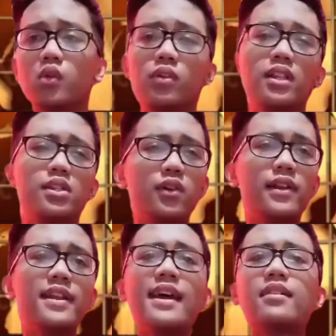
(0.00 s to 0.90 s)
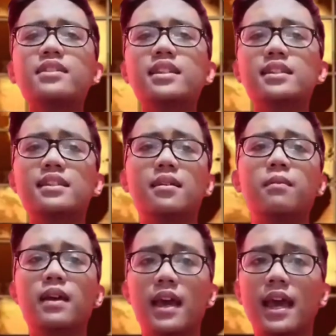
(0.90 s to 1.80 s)
We destroy the
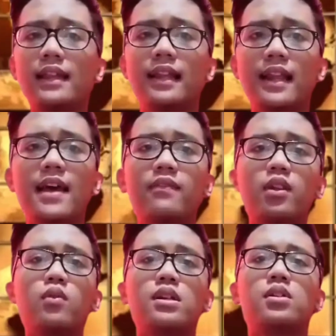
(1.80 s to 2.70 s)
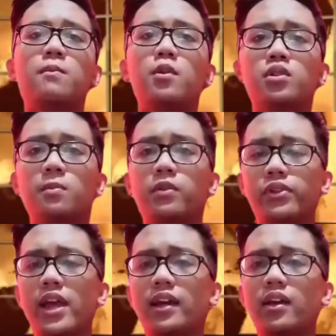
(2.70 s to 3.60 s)
ecosystem and the life that we're supposed to
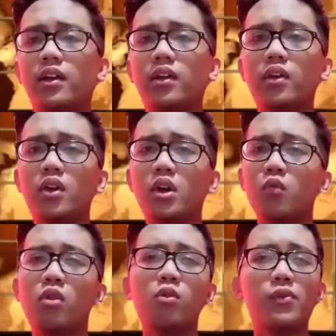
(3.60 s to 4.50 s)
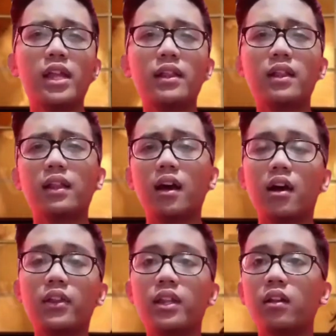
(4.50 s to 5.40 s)
protect. Will we wait
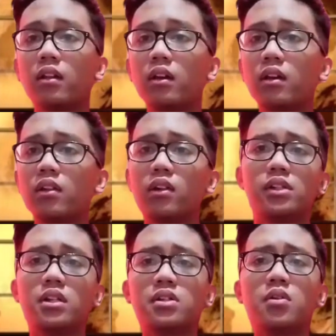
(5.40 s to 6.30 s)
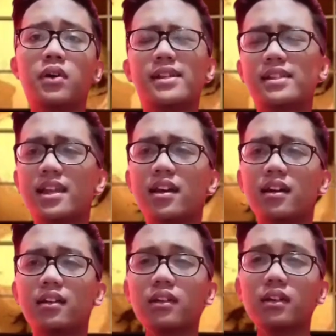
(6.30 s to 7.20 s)
until turtles go extinct?
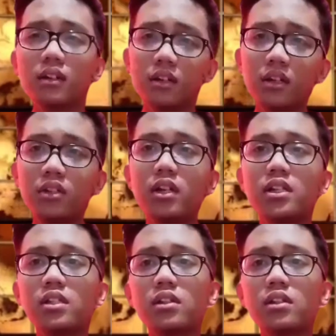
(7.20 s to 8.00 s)
Just